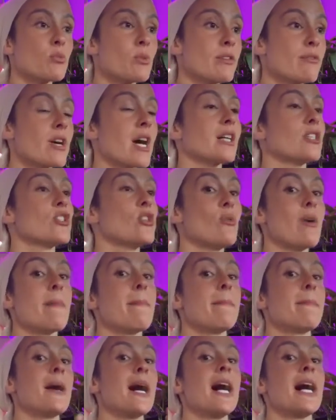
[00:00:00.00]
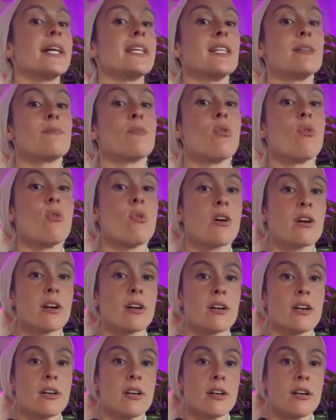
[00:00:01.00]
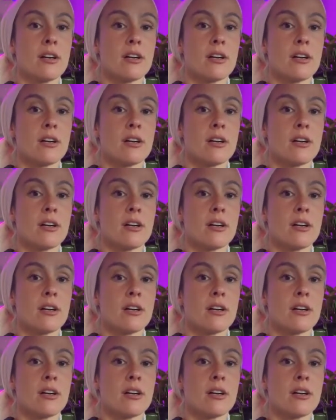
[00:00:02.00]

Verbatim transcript: we've got to embody more